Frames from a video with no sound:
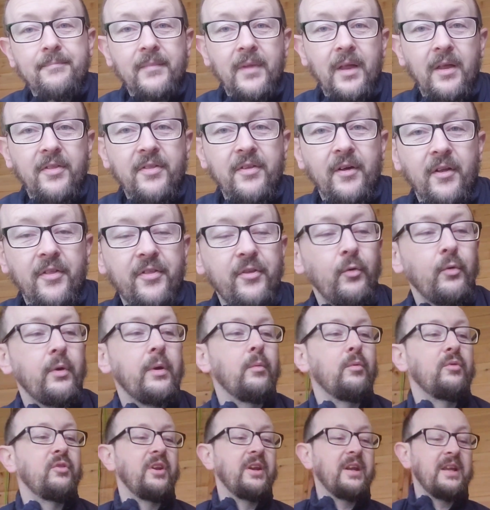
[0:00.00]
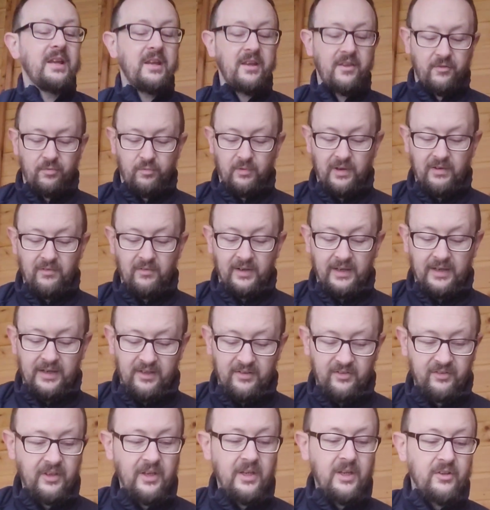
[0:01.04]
I thought it was an 83 release.